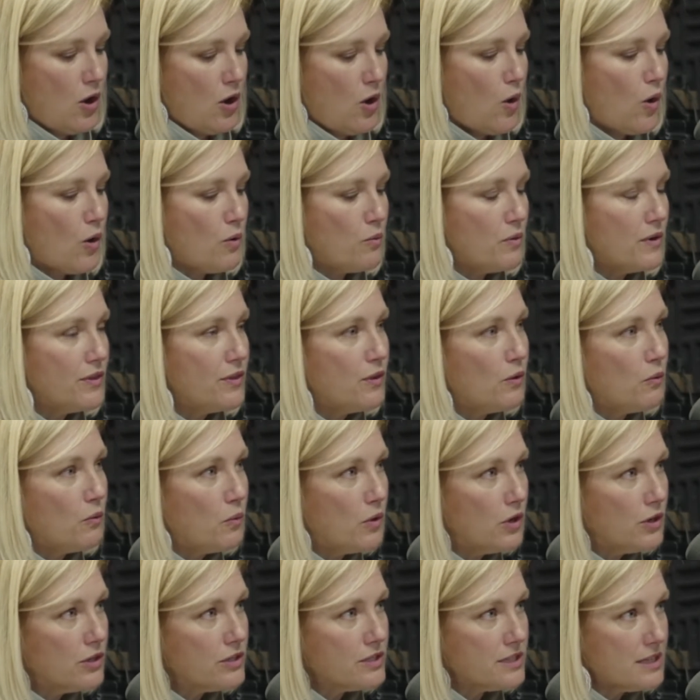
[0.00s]
Or would the
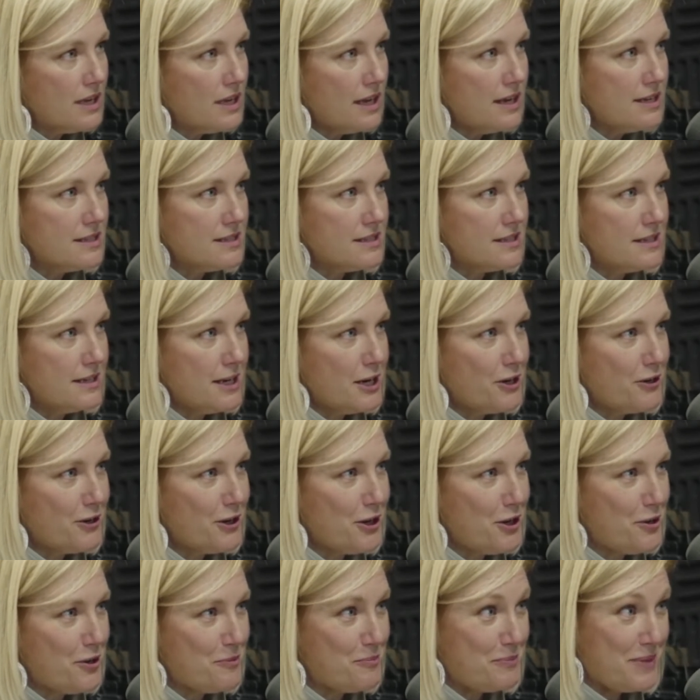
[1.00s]
worst case
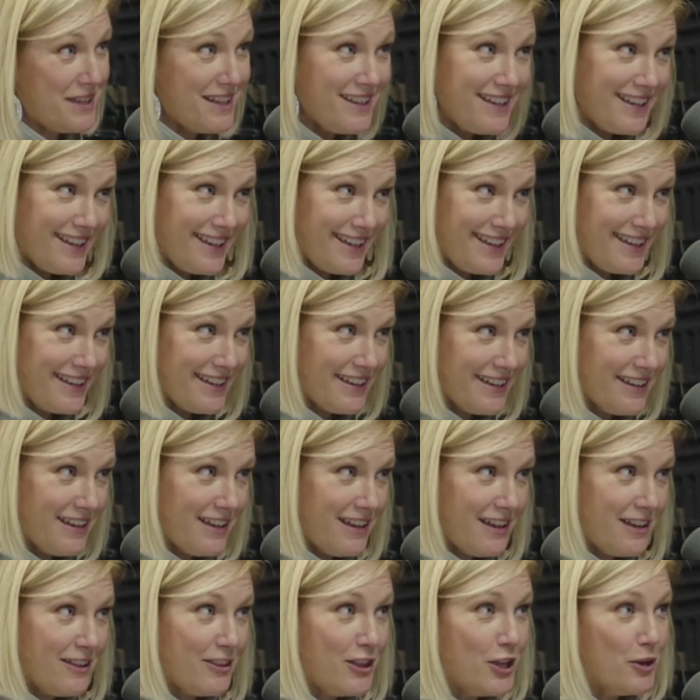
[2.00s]
scenario be
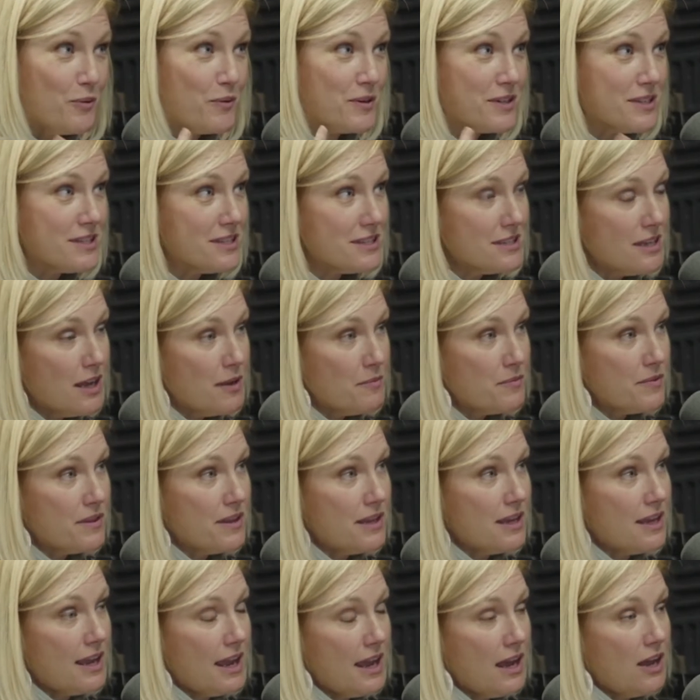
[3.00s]
there was
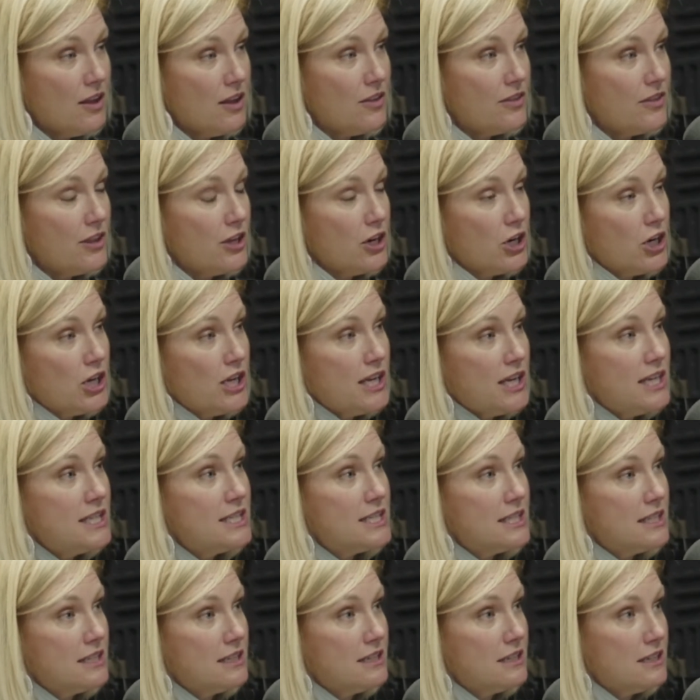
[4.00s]
something out there he
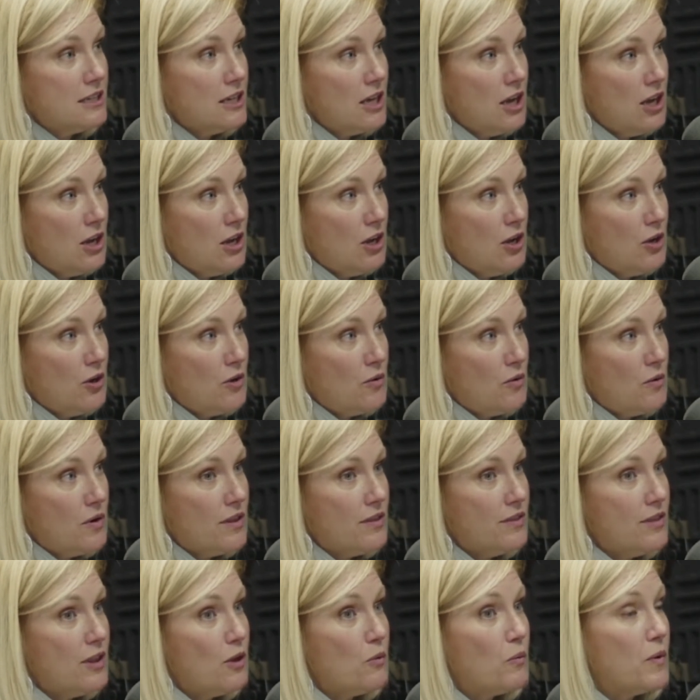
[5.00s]
didn't know
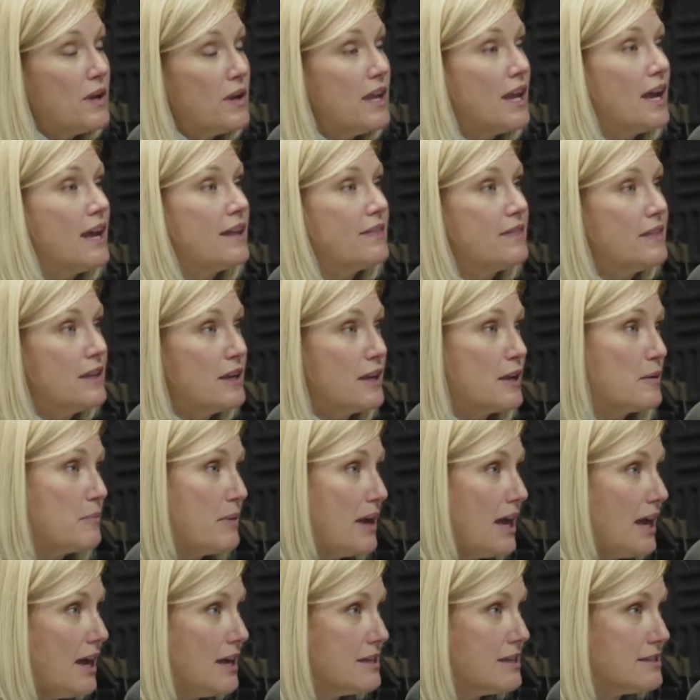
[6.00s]
that we had the
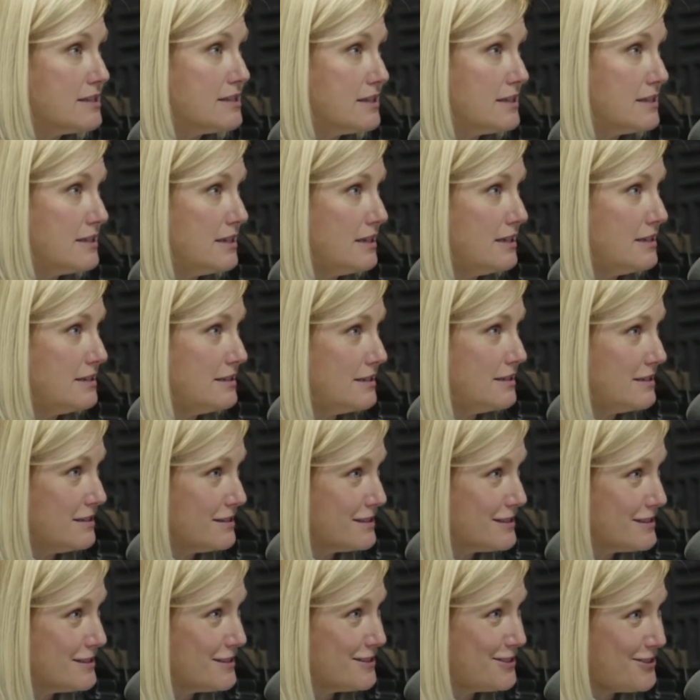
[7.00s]
capacity
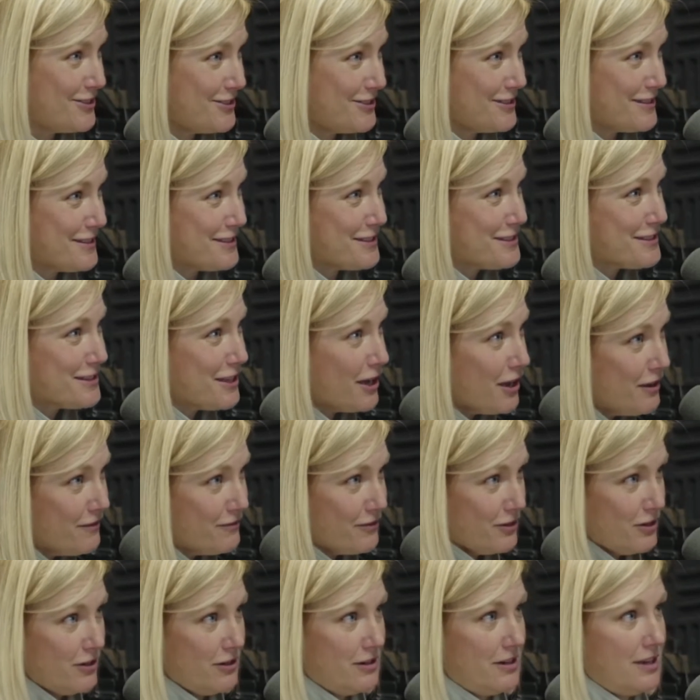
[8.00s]
to
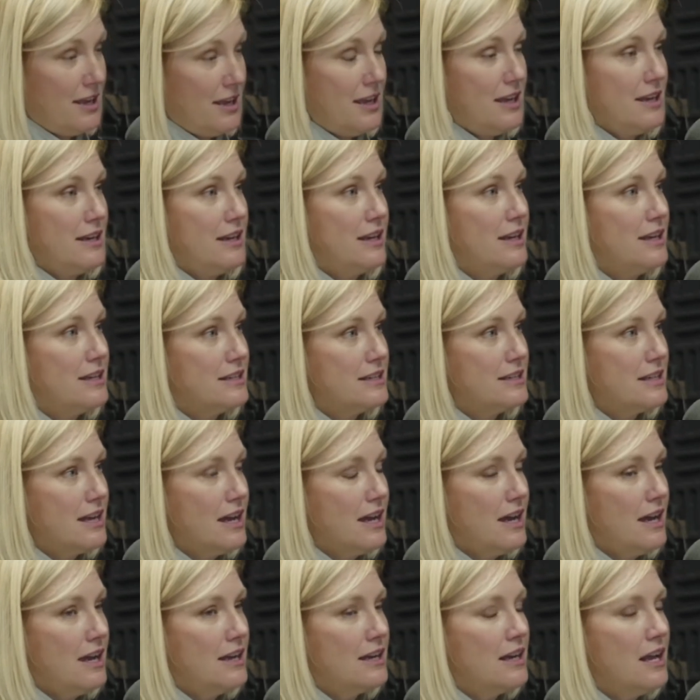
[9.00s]
discover, and he
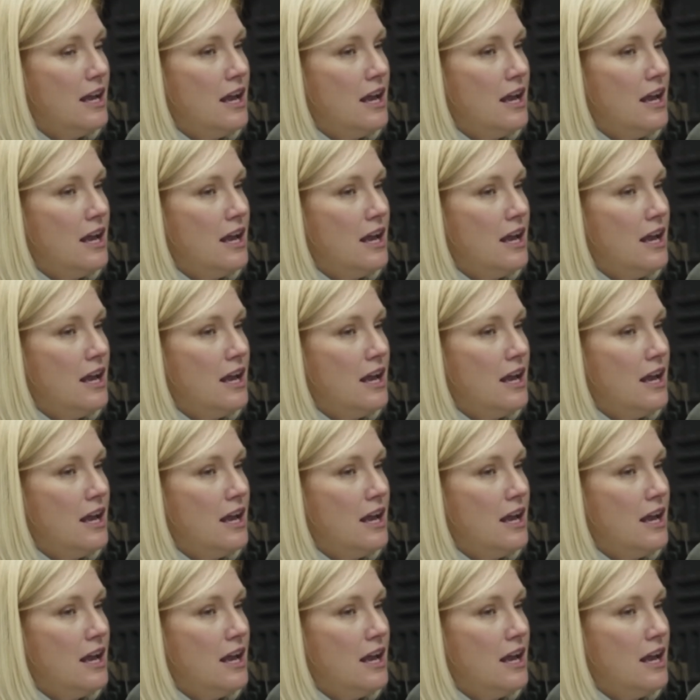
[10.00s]
died?